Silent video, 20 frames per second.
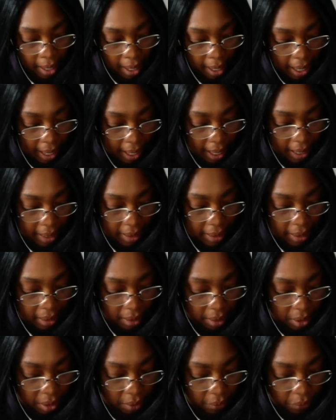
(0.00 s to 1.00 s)
And
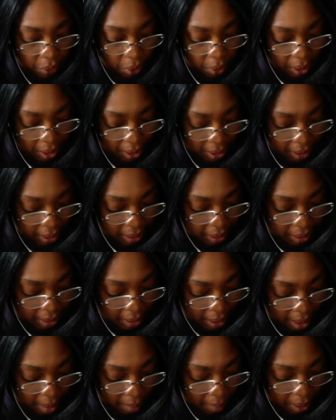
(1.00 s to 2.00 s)
divorce is
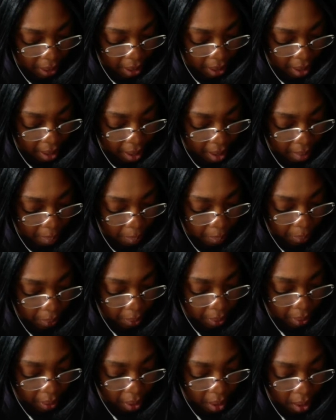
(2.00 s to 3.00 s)
coming up.
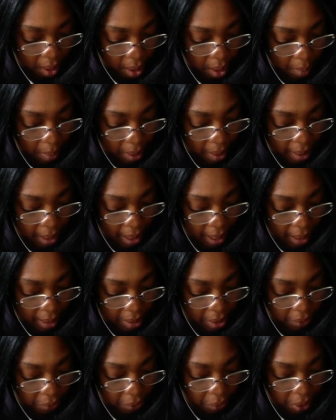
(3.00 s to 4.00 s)
Karma and
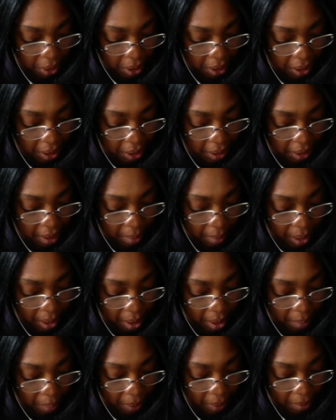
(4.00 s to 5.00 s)
divorce is coming
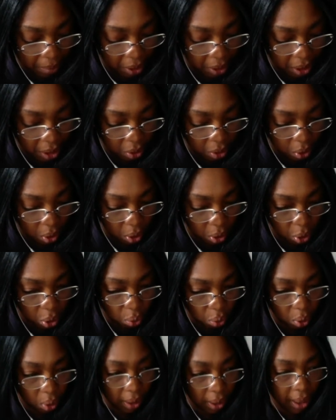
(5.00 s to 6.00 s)
up. I'm seeing
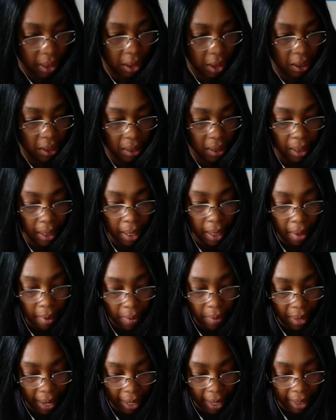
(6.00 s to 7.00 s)
control issue
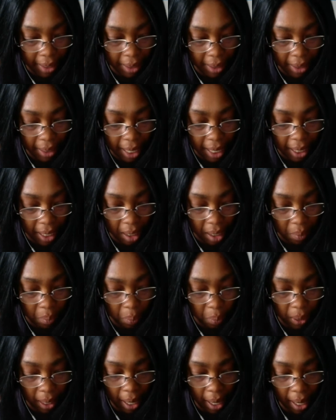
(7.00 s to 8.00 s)
that is taking
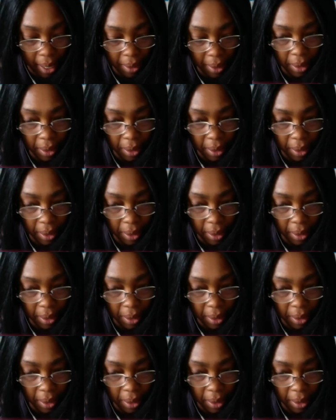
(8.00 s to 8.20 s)
place.